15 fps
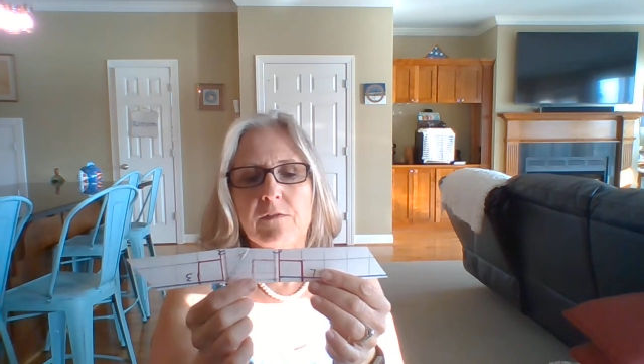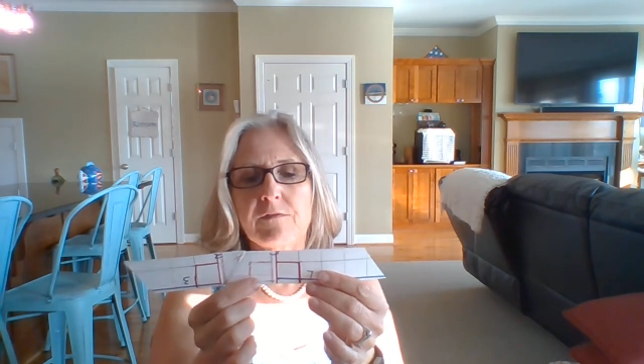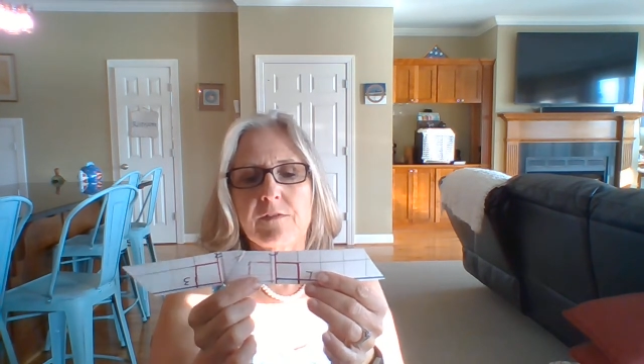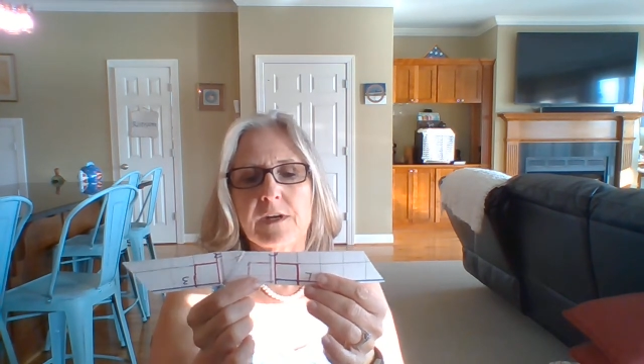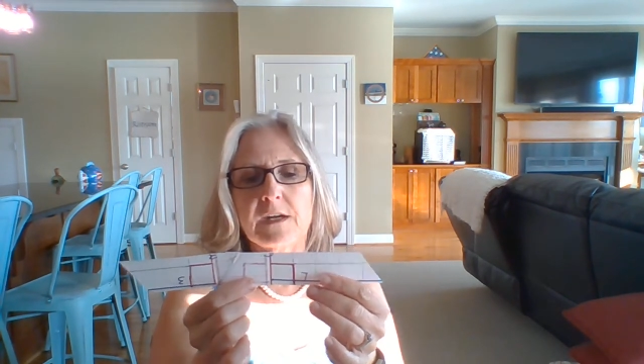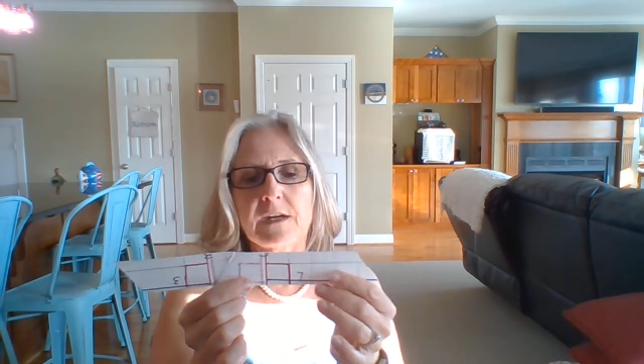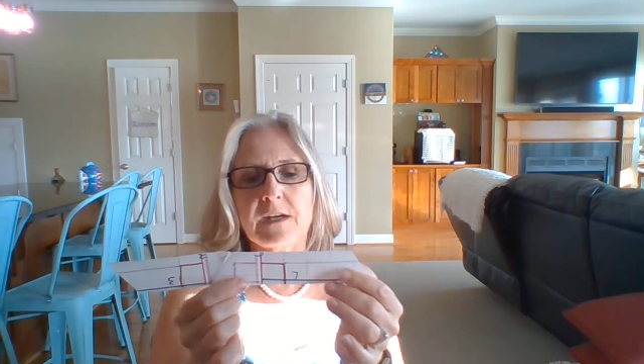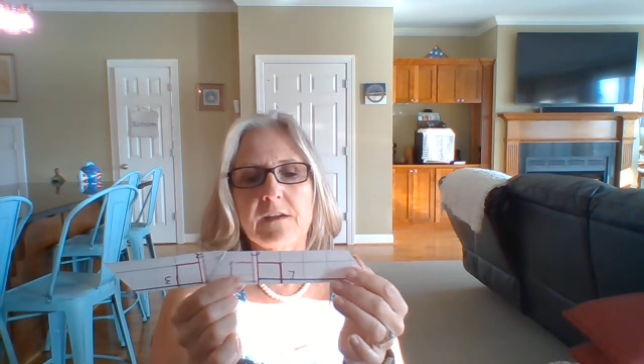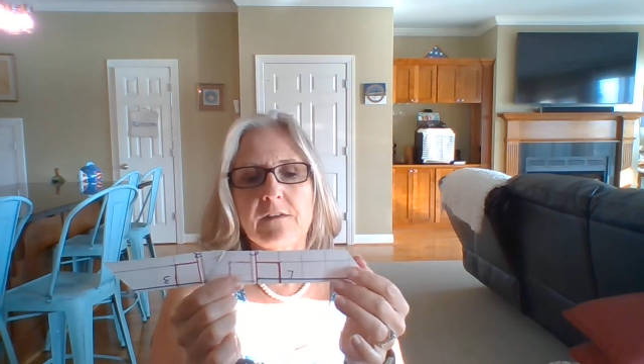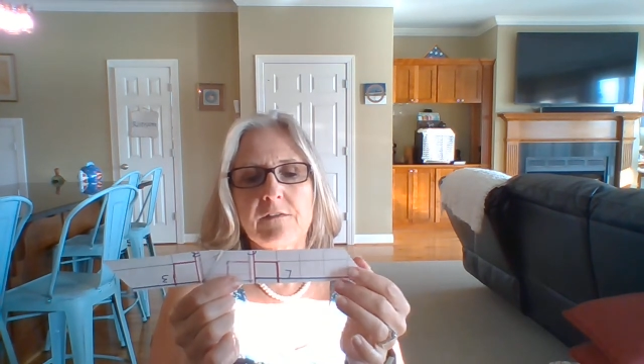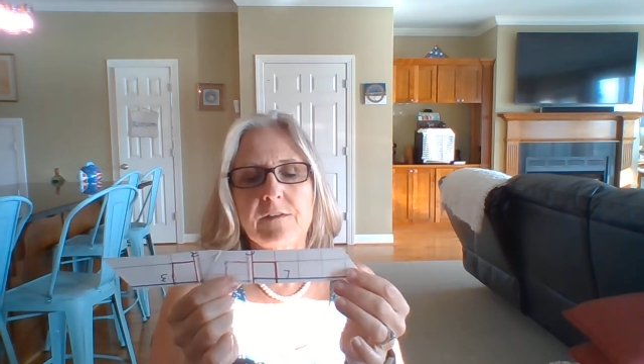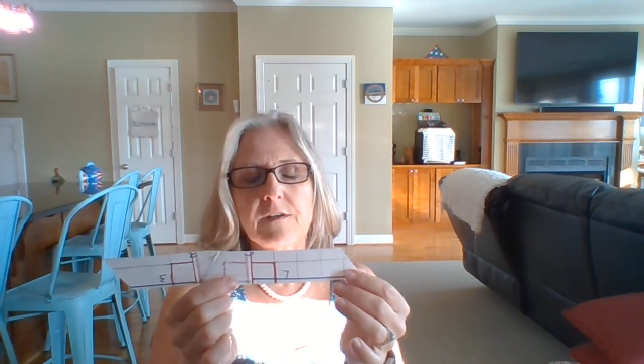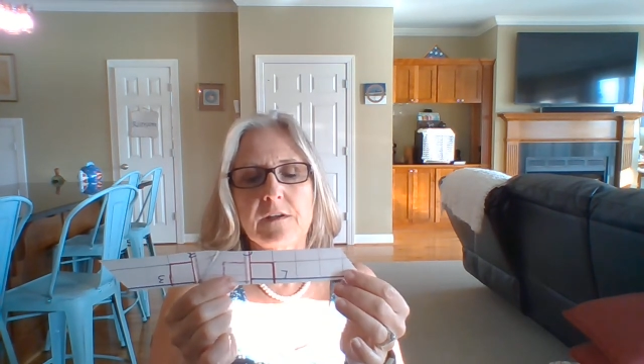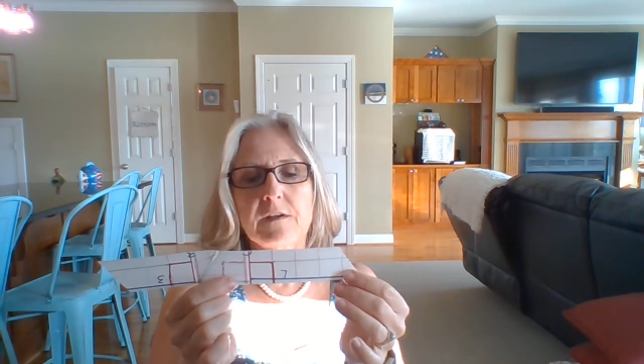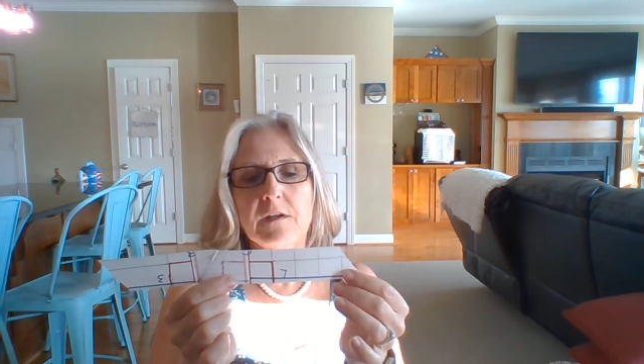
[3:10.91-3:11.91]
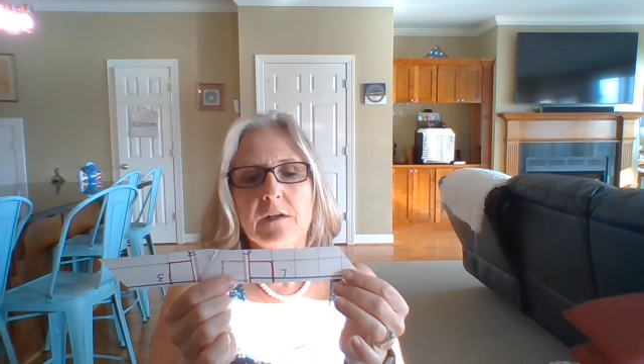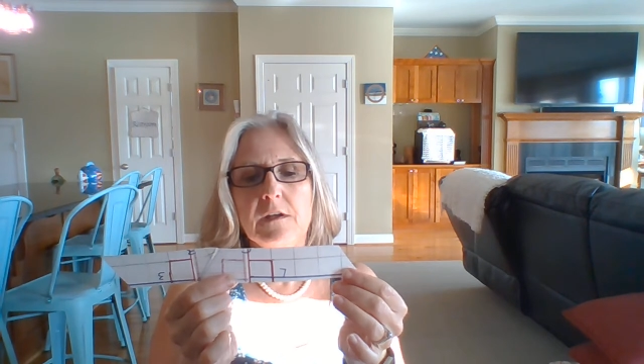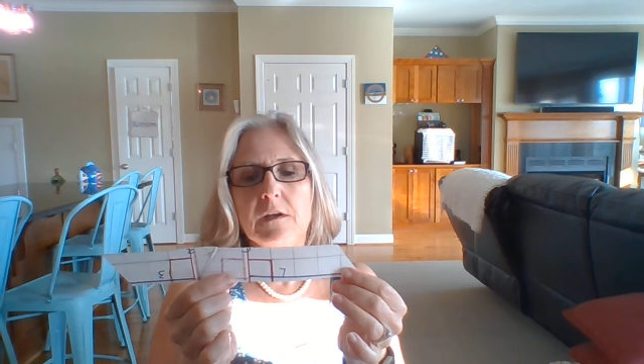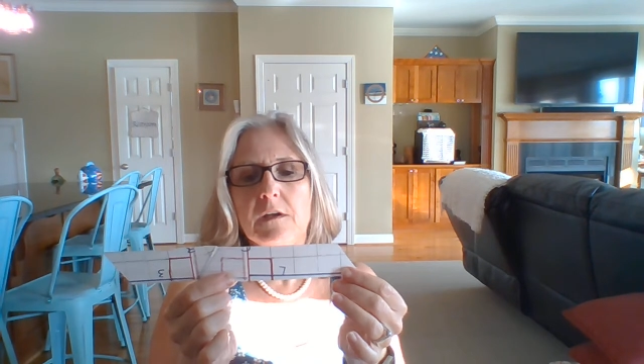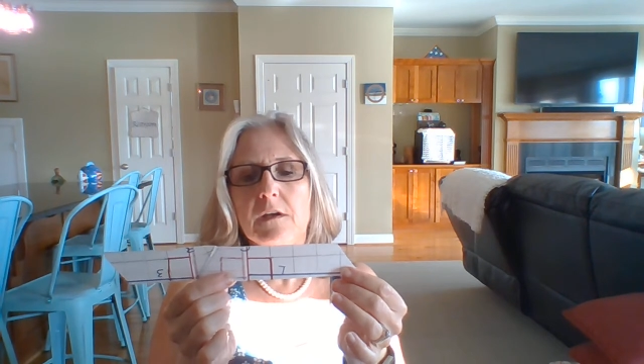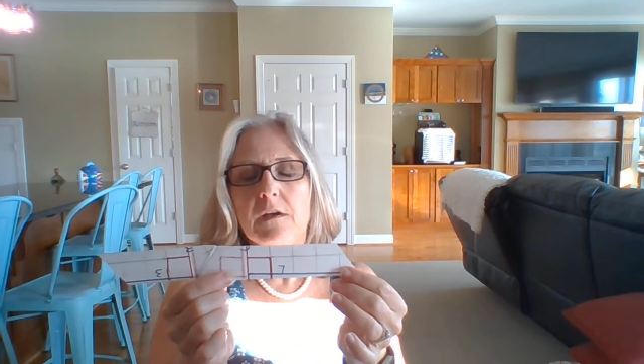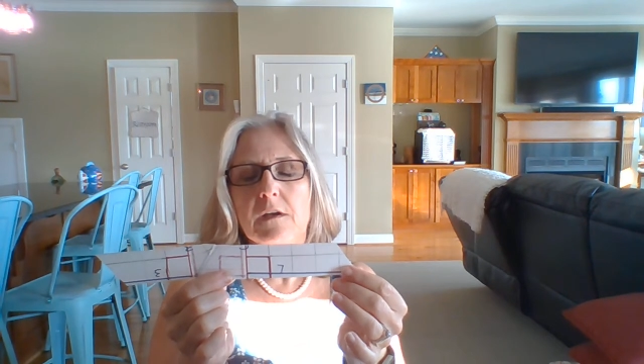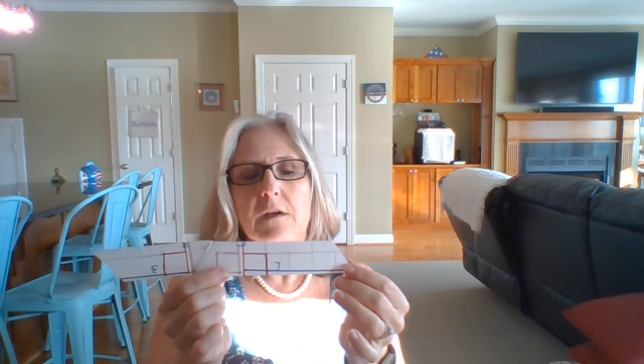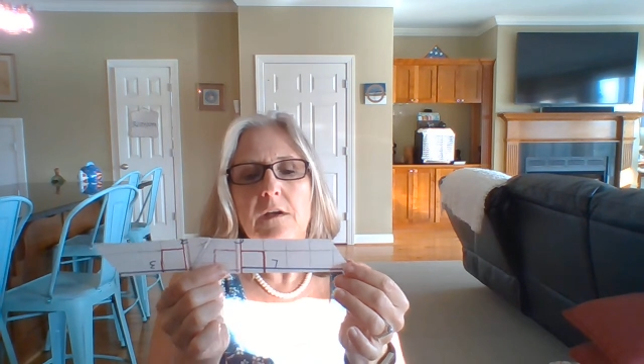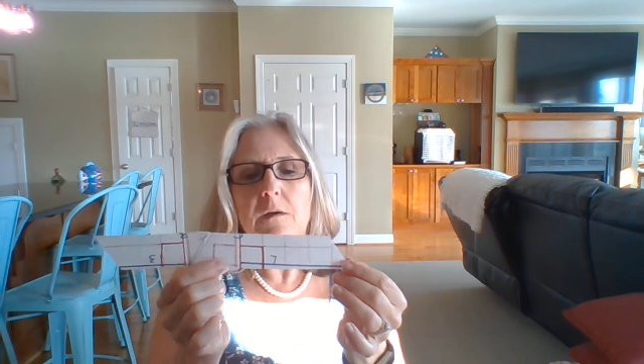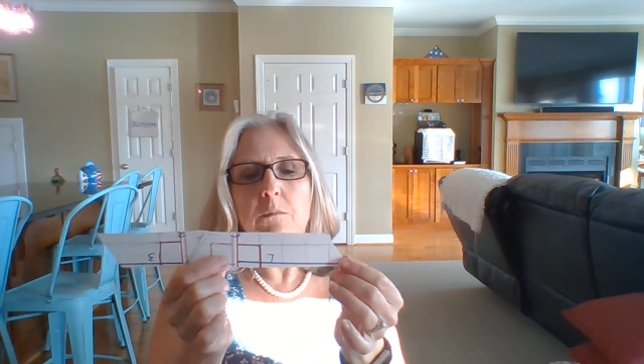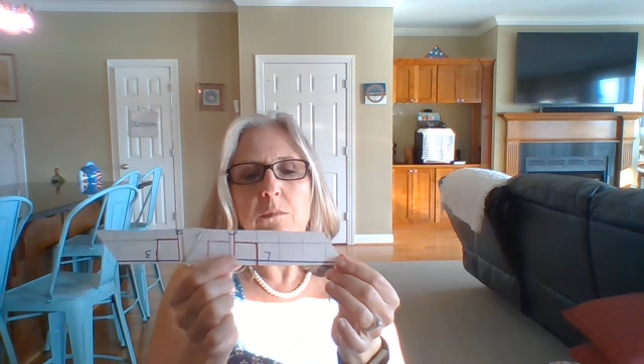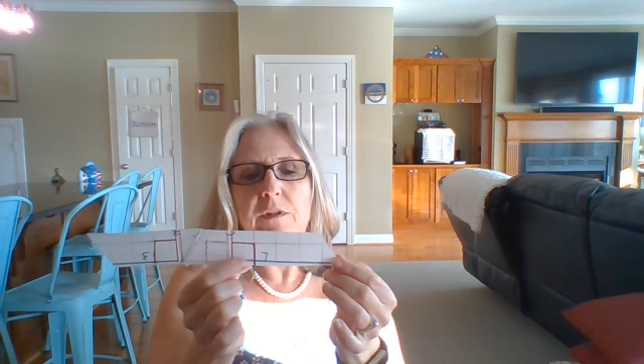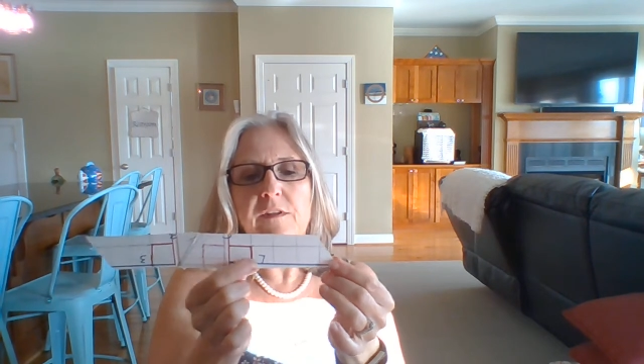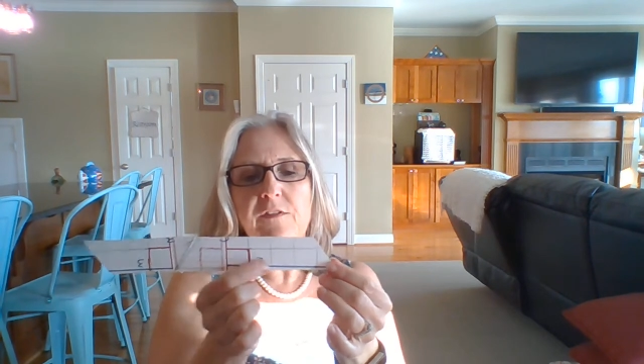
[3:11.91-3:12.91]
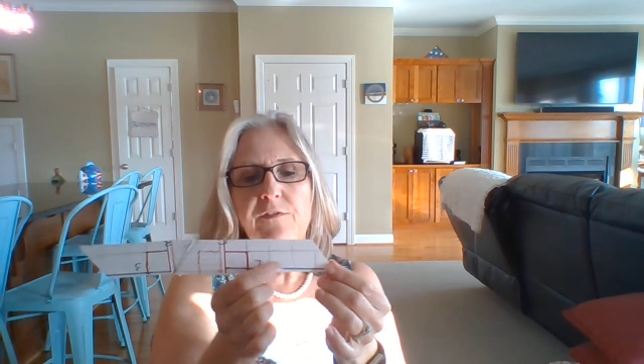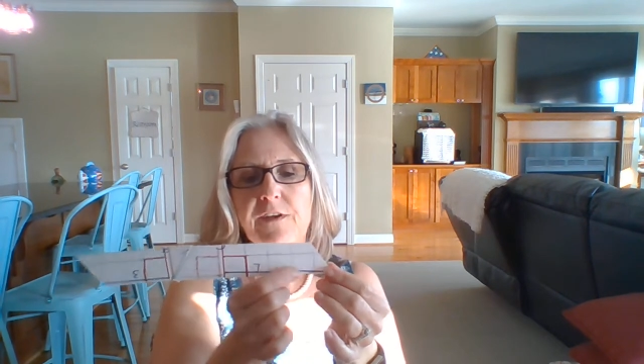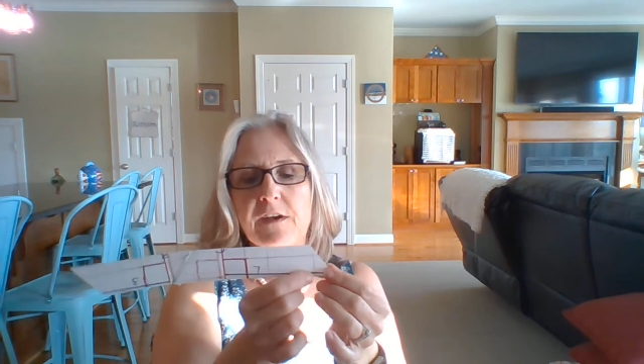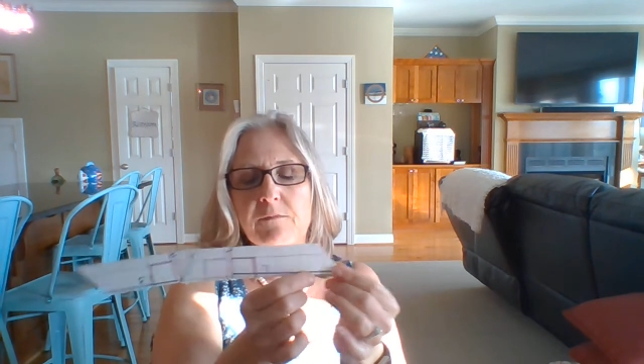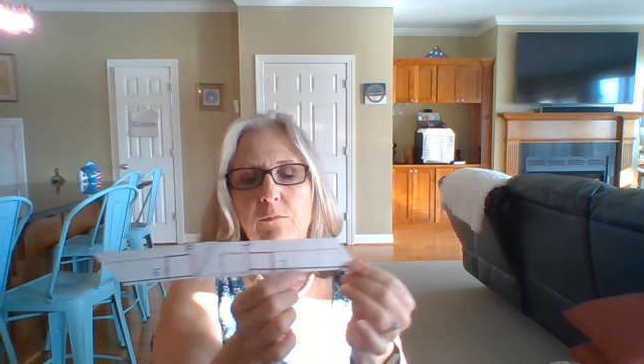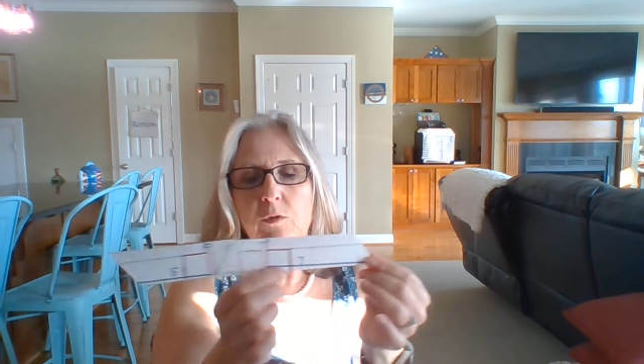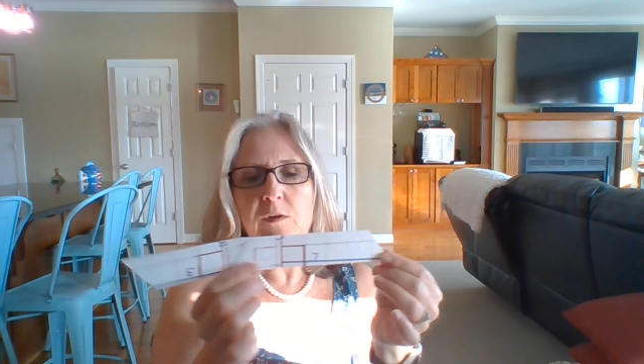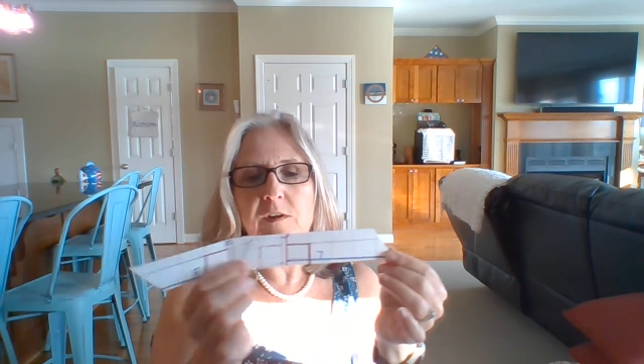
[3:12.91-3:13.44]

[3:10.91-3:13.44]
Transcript: 5, plus 5 more